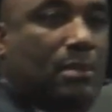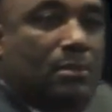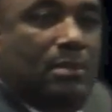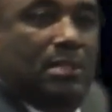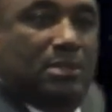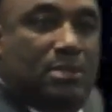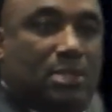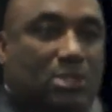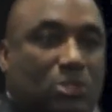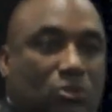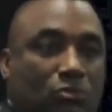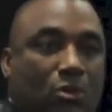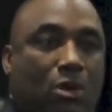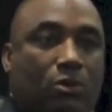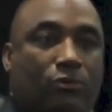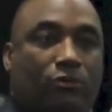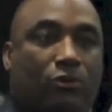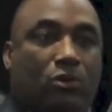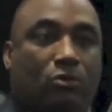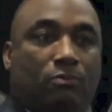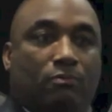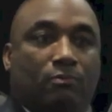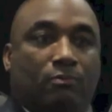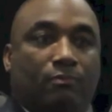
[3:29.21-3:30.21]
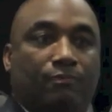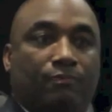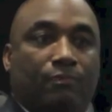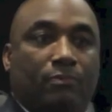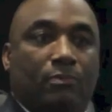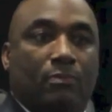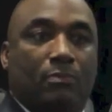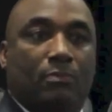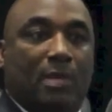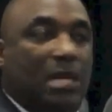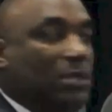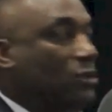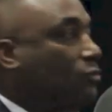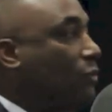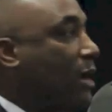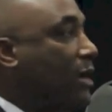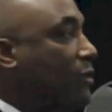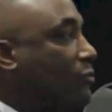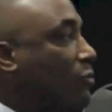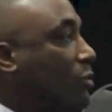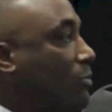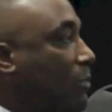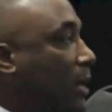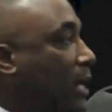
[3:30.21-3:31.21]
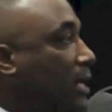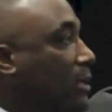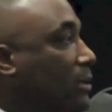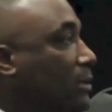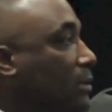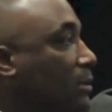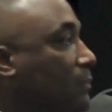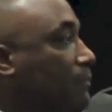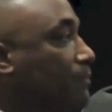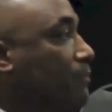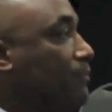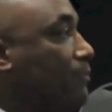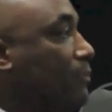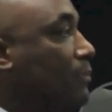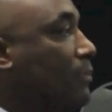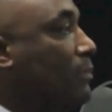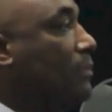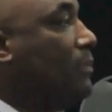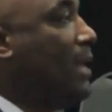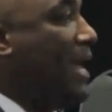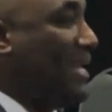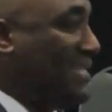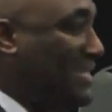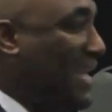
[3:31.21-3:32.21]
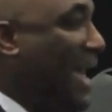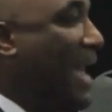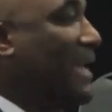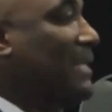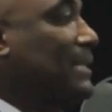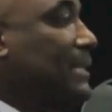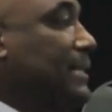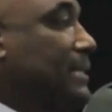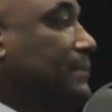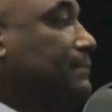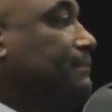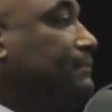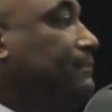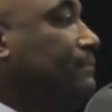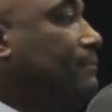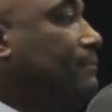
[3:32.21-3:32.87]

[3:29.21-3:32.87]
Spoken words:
This is the wrong group? Not the right group, right? Exactly.